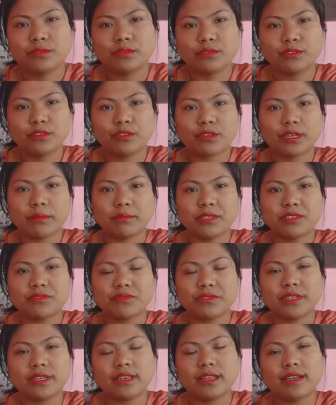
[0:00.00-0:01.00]
to your
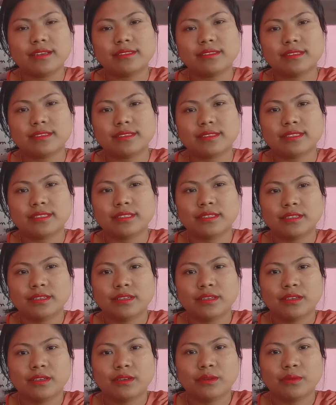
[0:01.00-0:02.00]
chemistry class
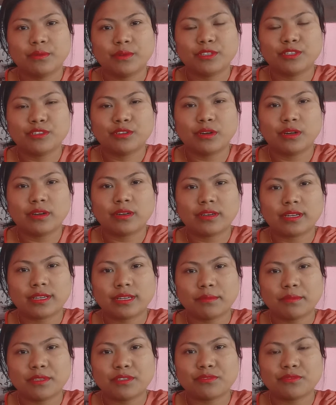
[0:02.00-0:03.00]
with your
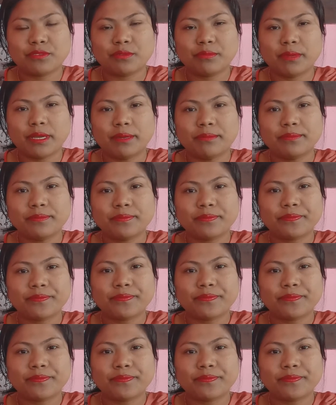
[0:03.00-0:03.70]
chemistry ma'am